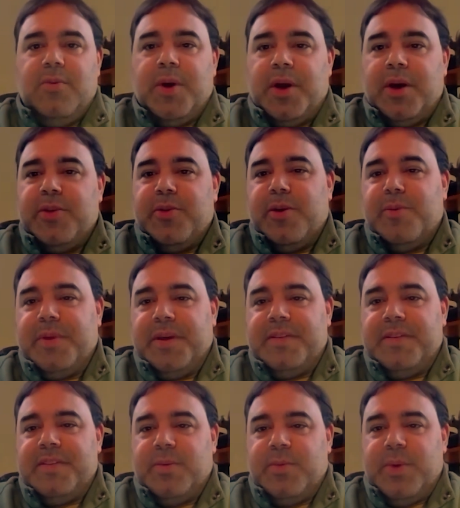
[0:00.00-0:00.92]
other
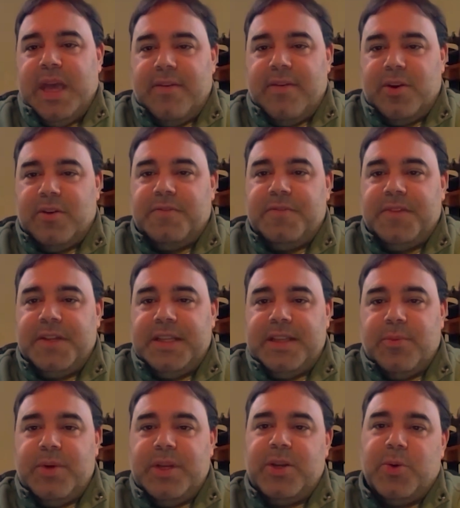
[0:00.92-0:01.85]
airplanes that we have in our
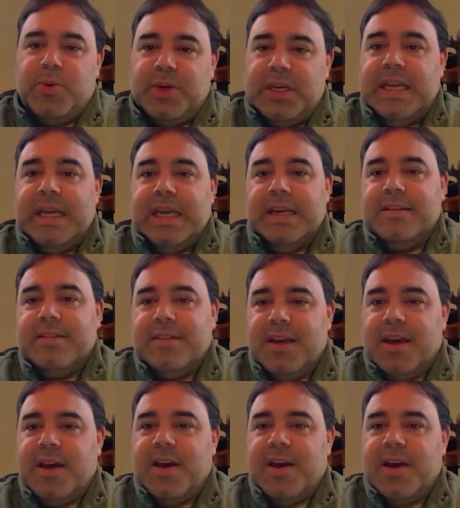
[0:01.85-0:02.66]
fleet that we don't need.